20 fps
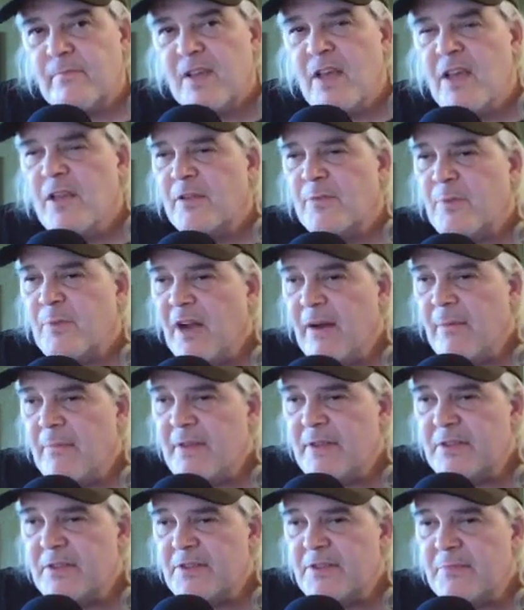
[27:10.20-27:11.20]
The problem
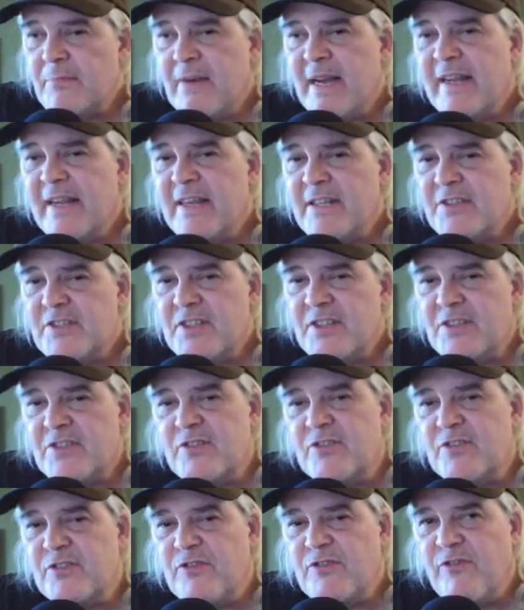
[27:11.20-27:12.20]
is, my
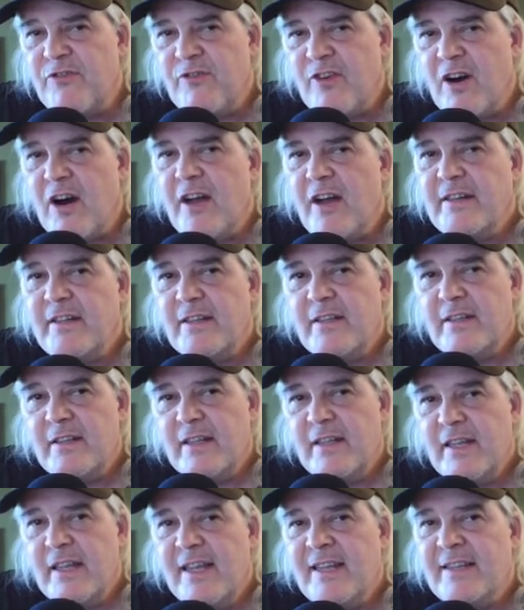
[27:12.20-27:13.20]
ancestors fought
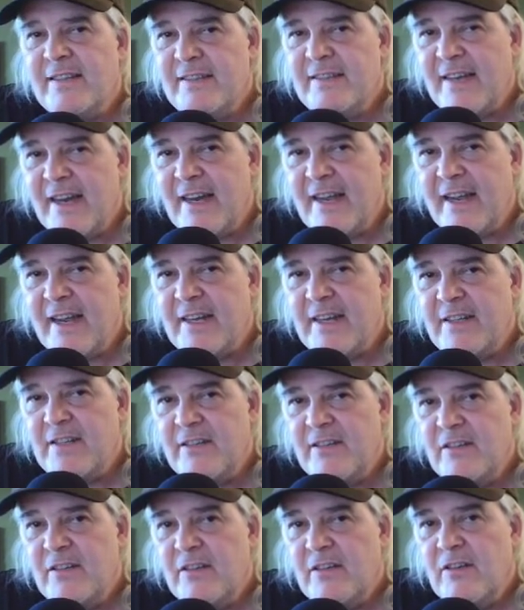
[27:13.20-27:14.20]
and died
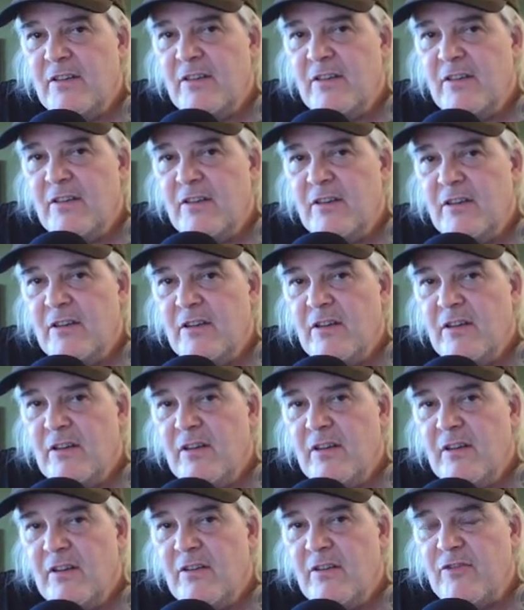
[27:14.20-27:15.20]

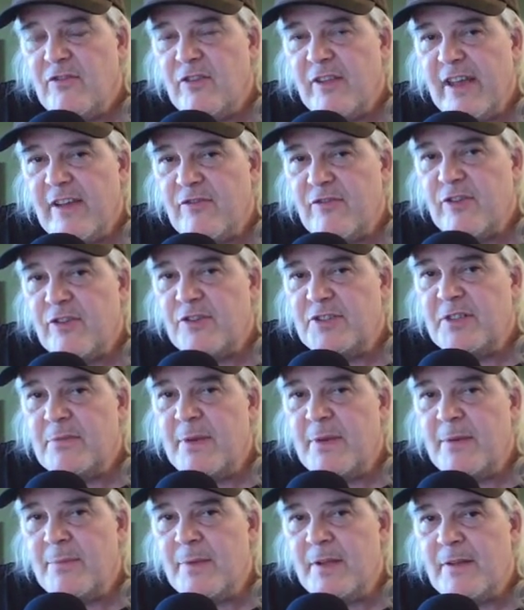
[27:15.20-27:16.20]
for that First
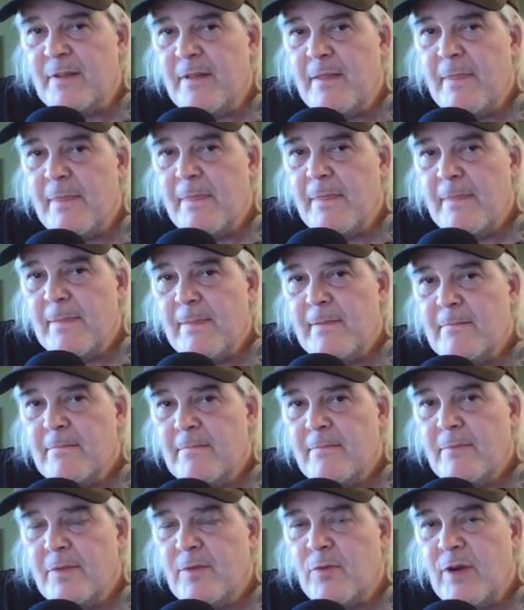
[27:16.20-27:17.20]
Amendment,
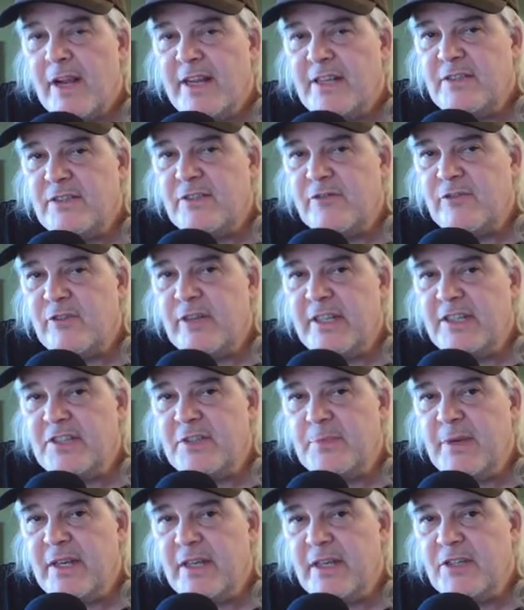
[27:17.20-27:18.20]
the right to free
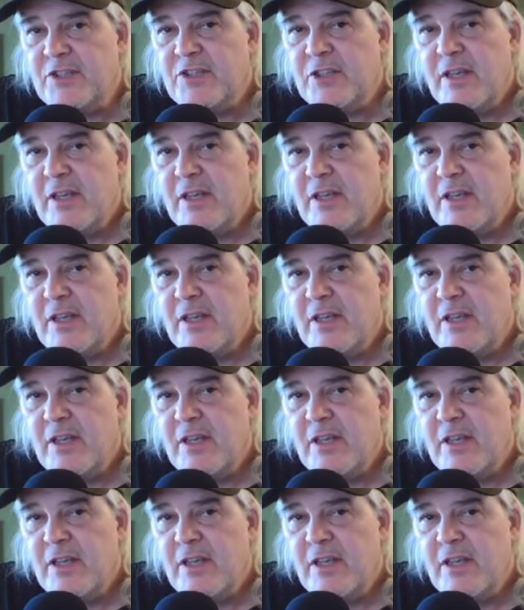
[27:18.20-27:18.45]
speech.